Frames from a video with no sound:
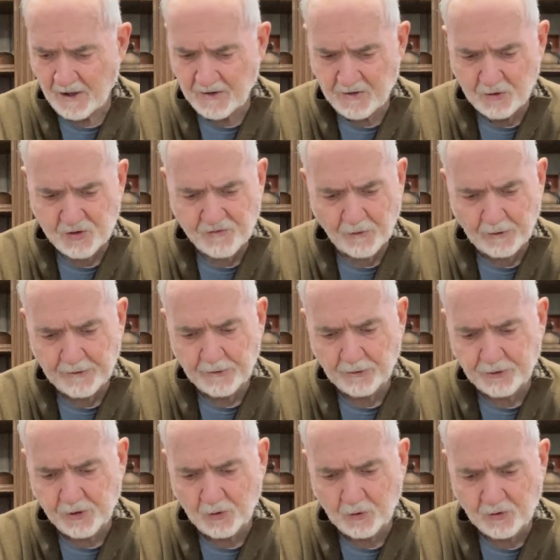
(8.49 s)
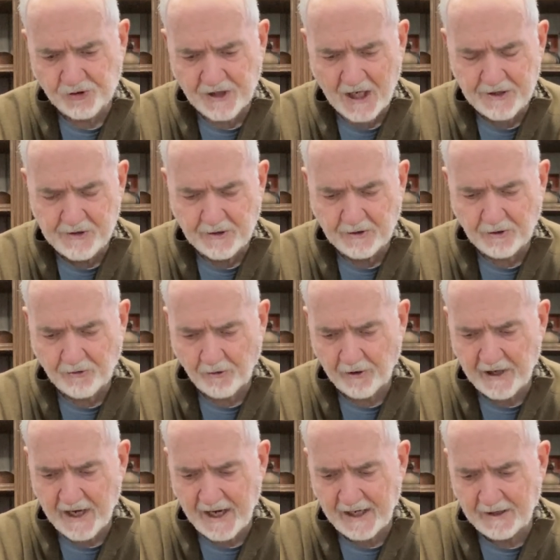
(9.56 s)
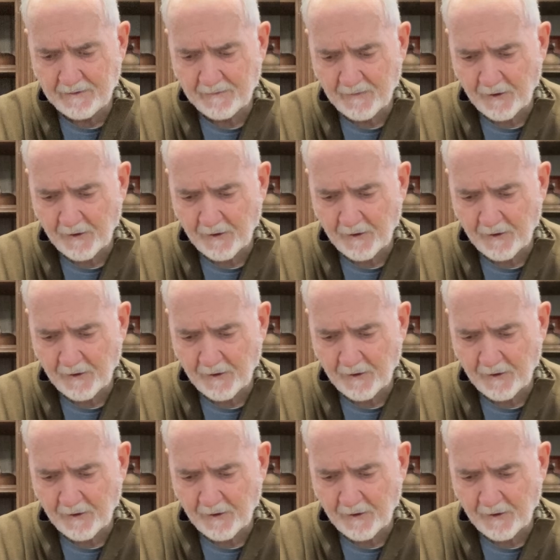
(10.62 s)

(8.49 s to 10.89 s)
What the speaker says: useful little tools that you can create